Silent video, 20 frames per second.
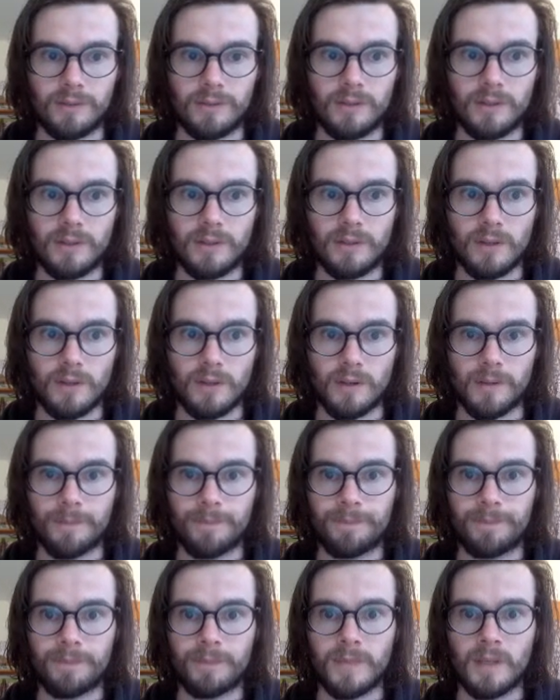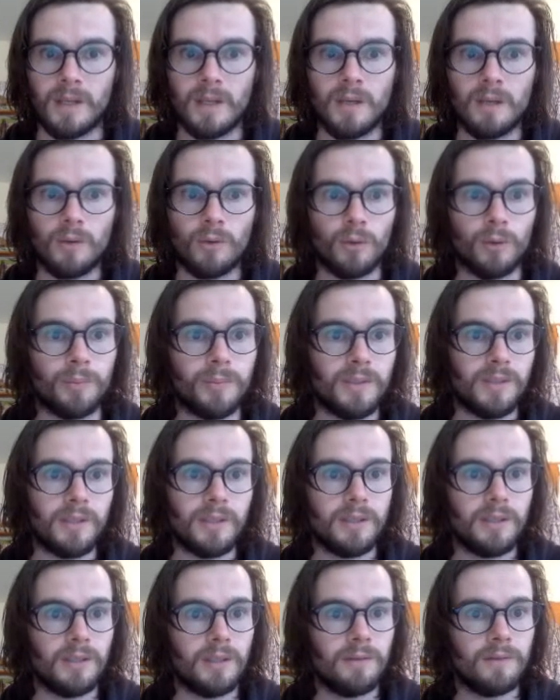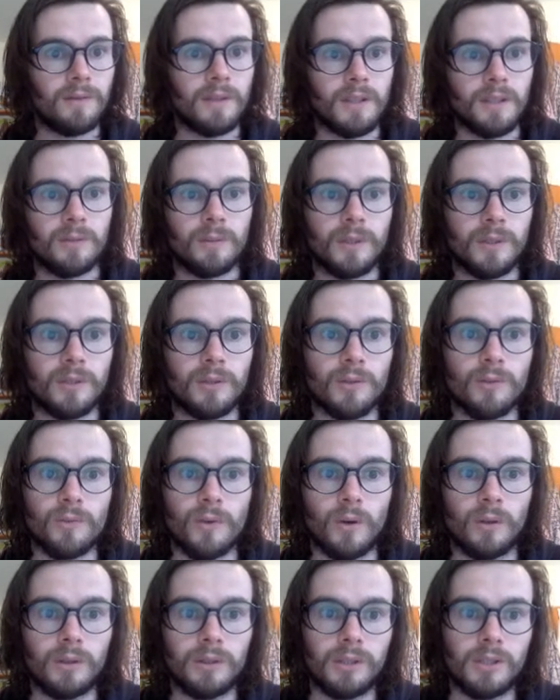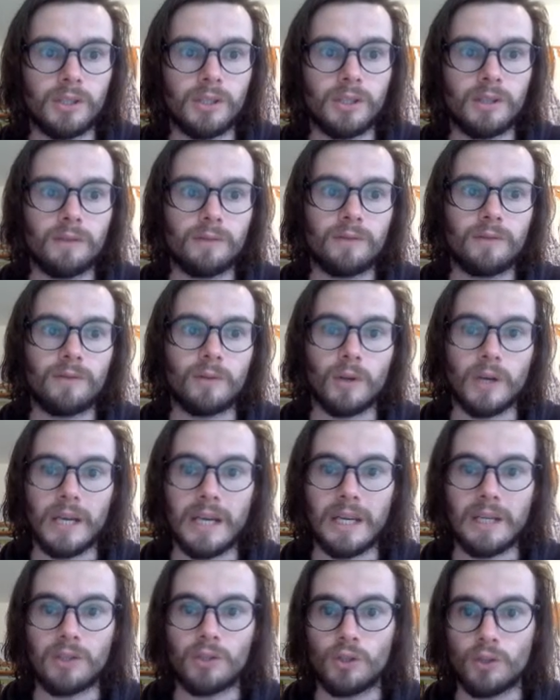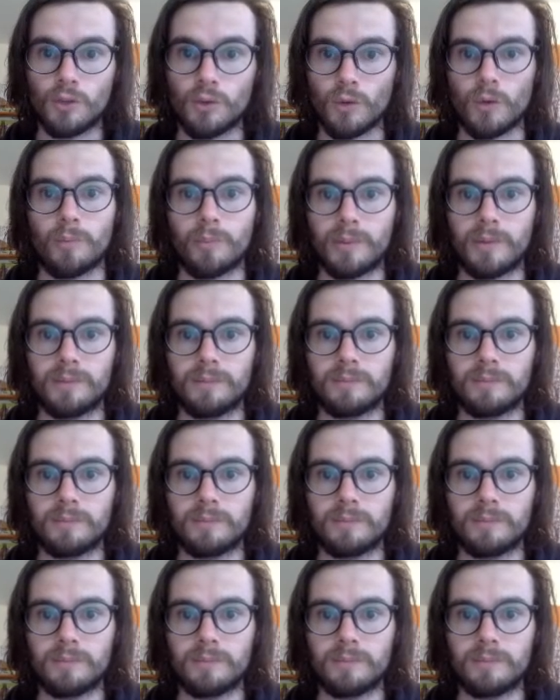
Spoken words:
So grouped initiative is when you roll initiative for each group.